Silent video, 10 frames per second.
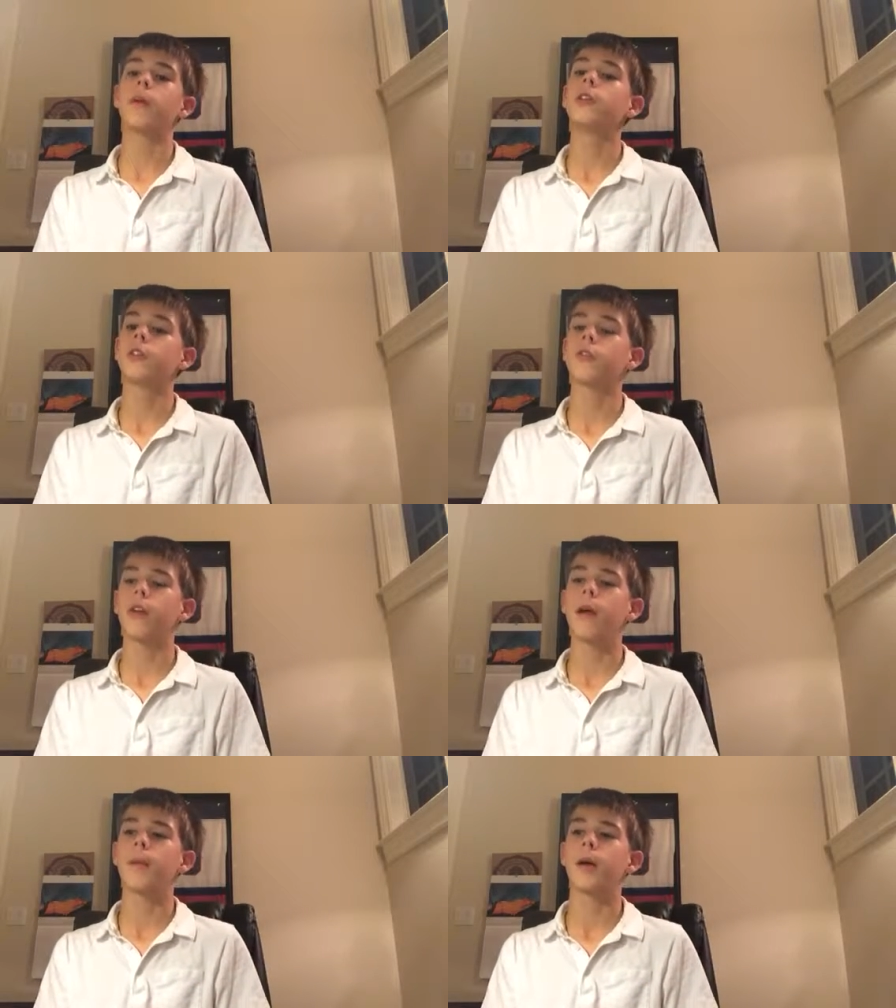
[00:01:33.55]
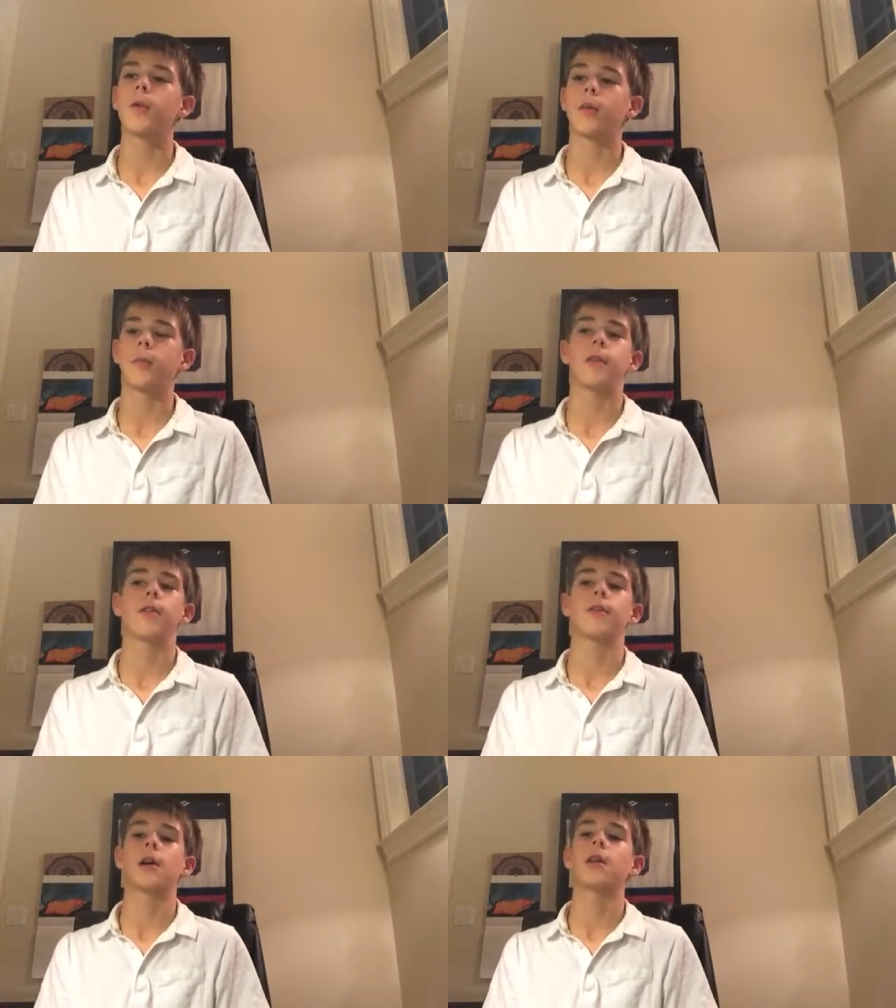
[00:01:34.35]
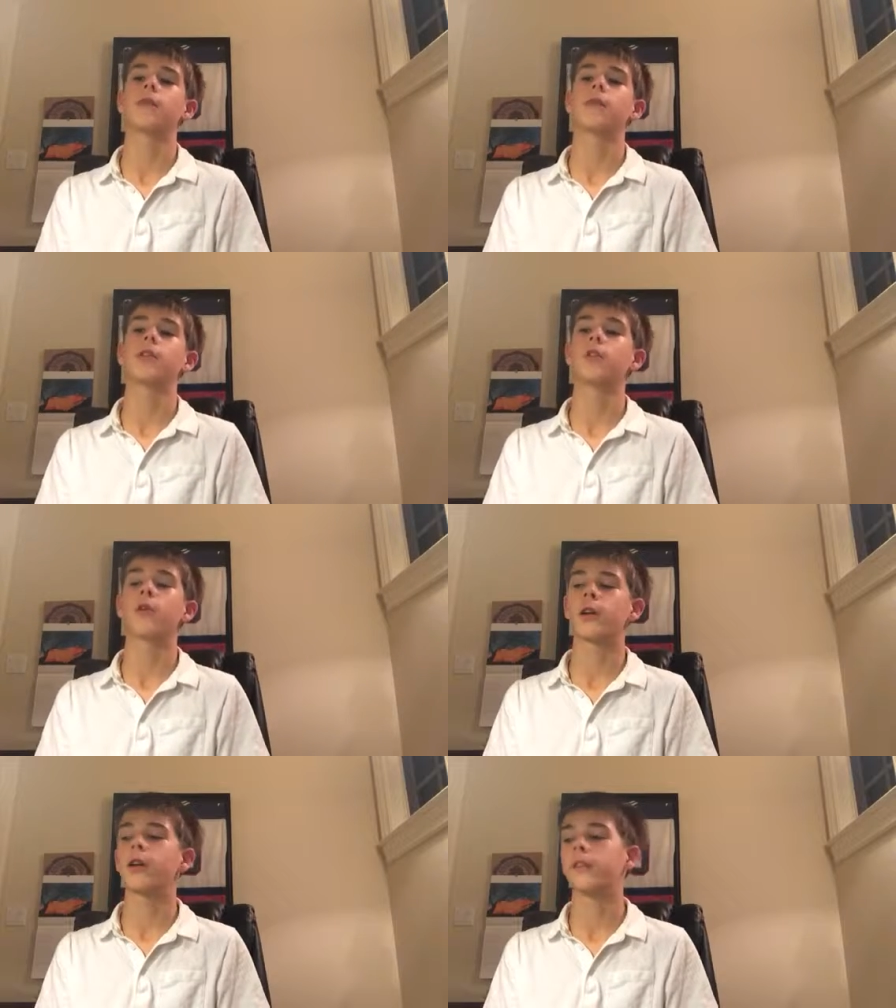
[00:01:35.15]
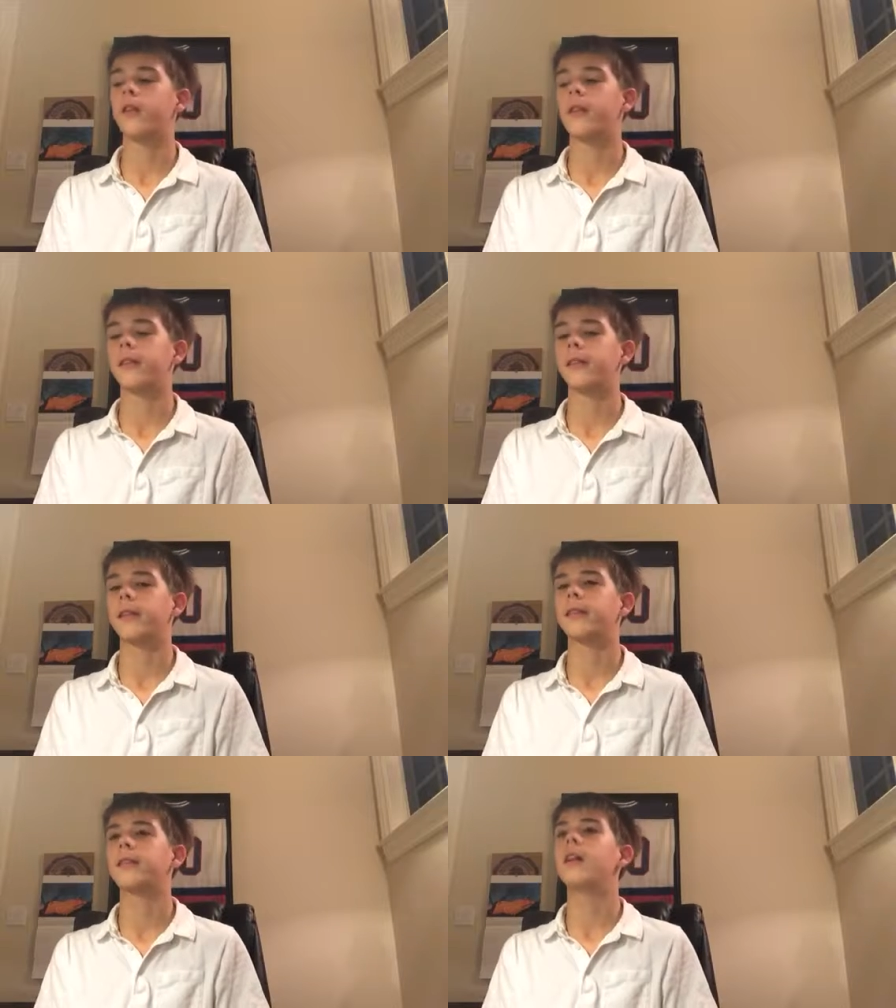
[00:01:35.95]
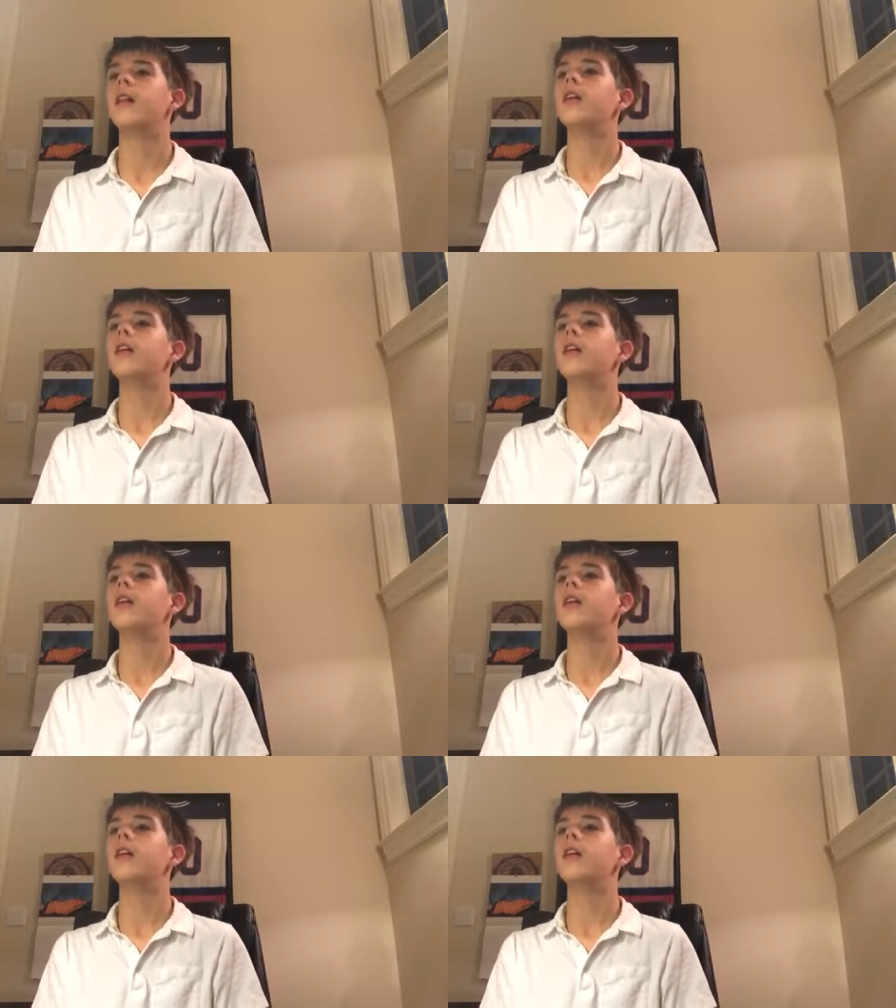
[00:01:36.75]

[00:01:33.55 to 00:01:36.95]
Just try and bear with me. There are a lot of organelles on this list.